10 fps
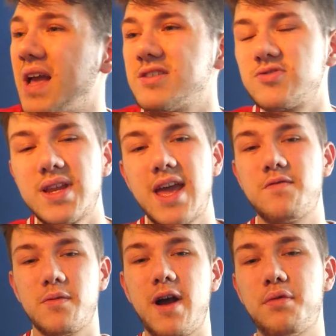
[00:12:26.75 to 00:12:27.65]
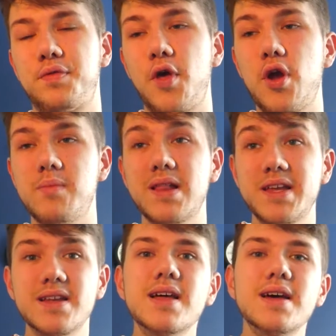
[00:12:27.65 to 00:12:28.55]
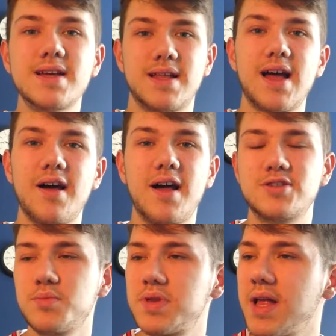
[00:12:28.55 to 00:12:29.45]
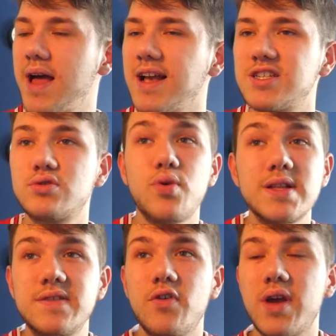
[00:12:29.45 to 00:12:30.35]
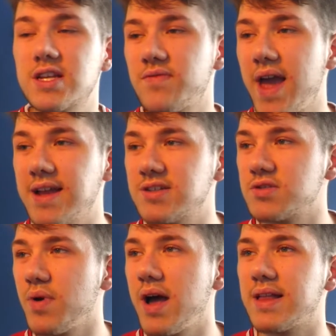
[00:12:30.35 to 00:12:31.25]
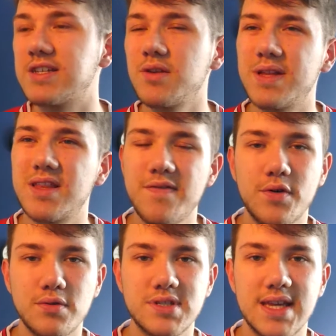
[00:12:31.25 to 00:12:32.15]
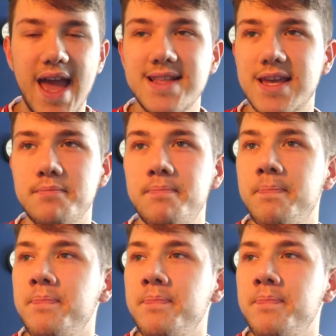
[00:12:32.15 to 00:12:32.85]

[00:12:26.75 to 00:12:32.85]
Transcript: get him for around 30 million. Something like that. He's 24 years of age as well. It's going to be difficult to get him.